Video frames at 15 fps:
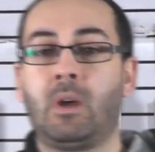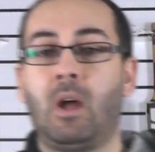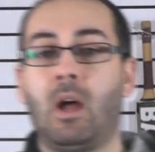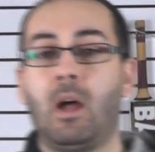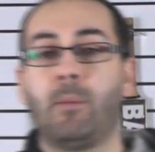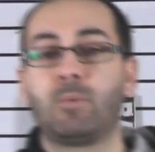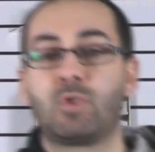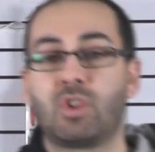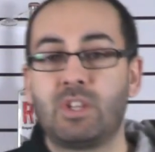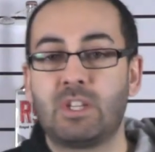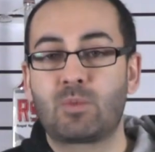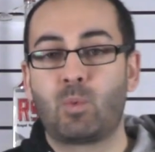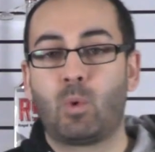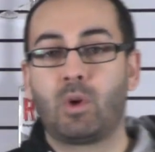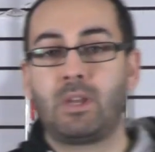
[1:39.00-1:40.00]
Um, so
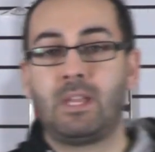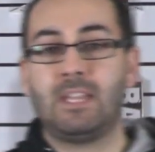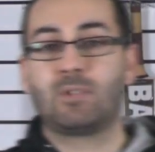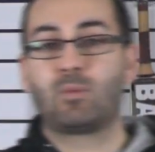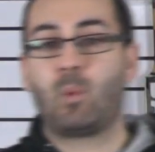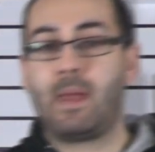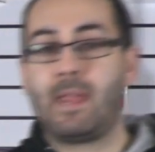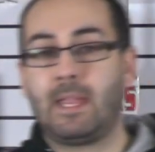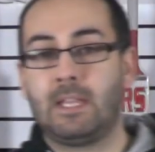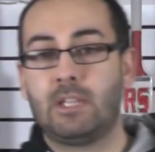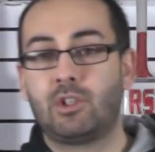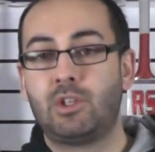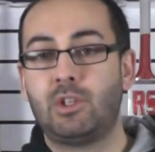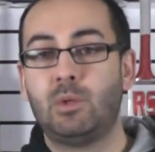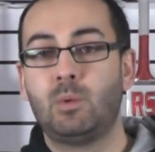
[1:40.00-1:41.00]
this one is weighing
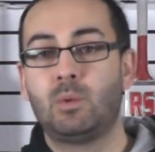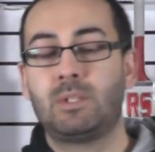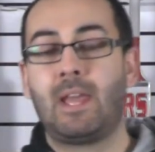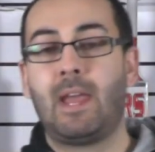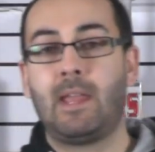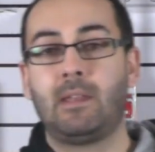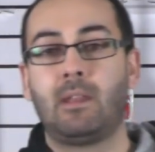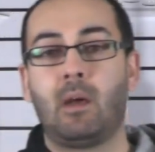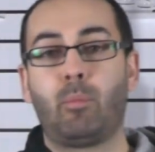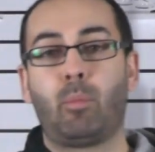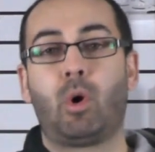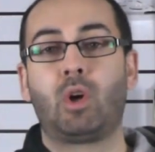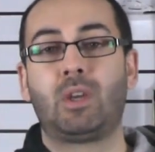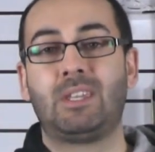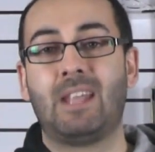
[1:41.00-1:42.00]

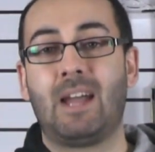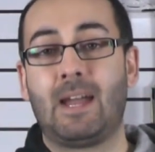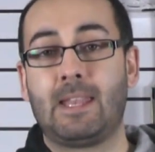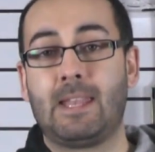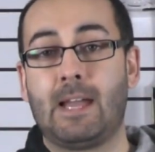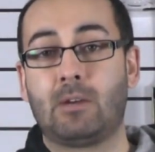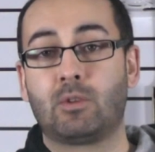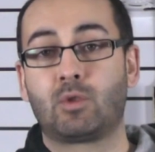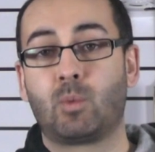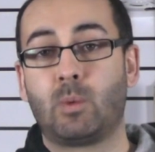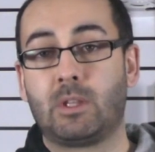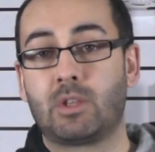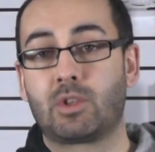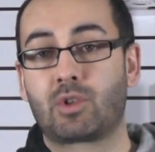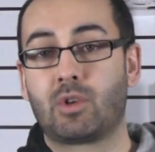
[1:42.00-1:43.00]
210.9 ounce
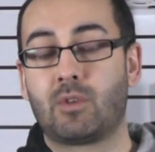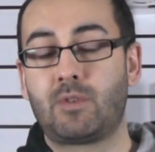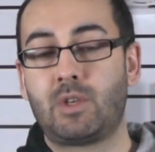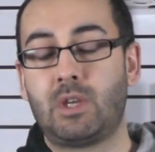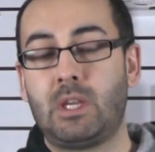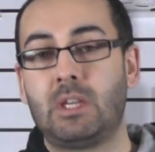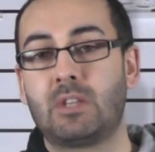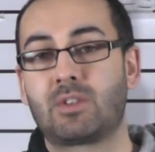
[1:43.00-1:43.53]
with the scuff sheet.